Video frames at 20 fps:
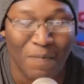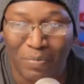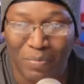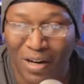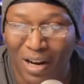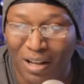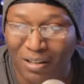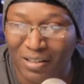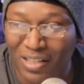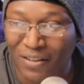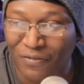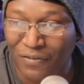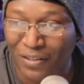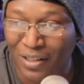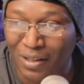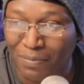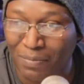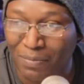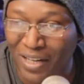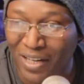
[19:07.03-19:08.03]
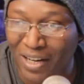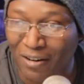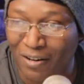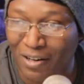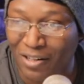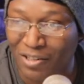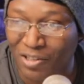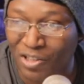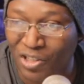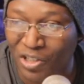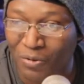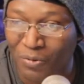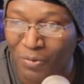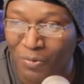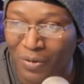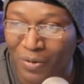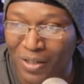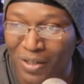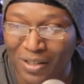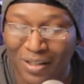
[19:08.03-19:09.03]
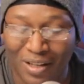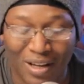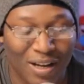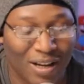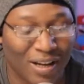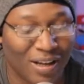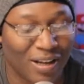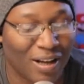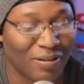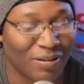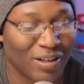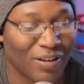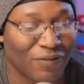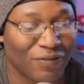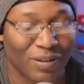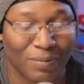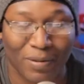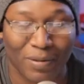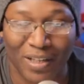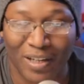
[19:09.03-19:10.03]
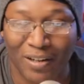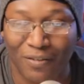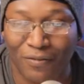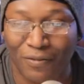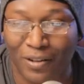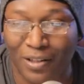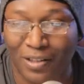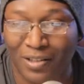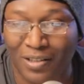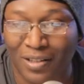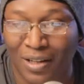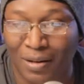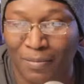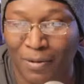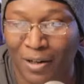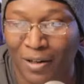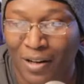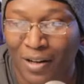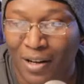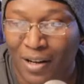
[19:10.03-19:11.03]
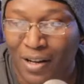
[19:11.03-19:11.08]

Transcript: But I'll definitely be here in June. Uh, I'll definitely be here for the summer.